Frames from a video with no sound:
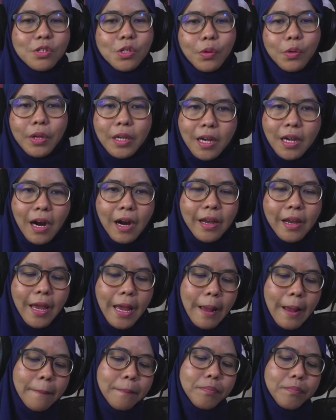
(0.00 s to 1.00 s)
So here I
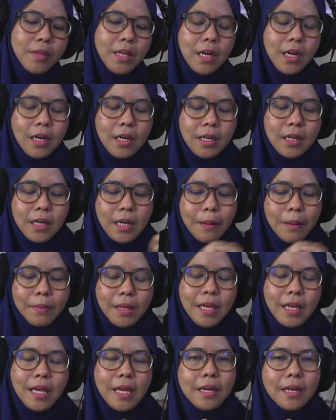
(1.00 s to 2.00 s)
am
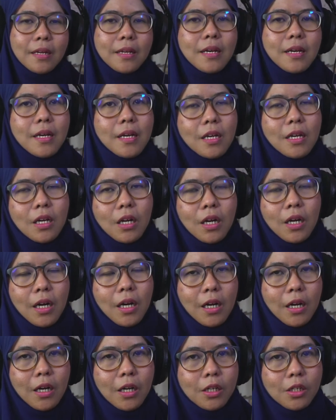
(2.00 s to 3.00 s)
coming in
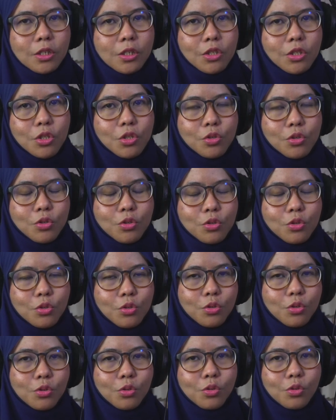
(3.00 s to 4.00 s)

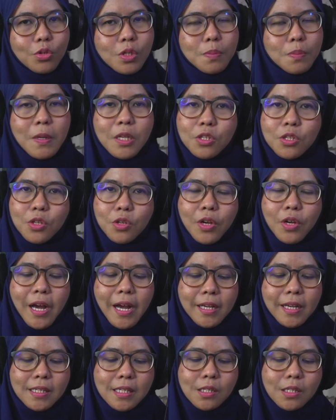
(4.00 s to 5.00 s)
to speak to you
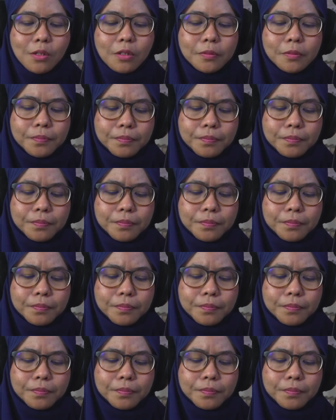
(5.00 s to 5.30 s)
guys. So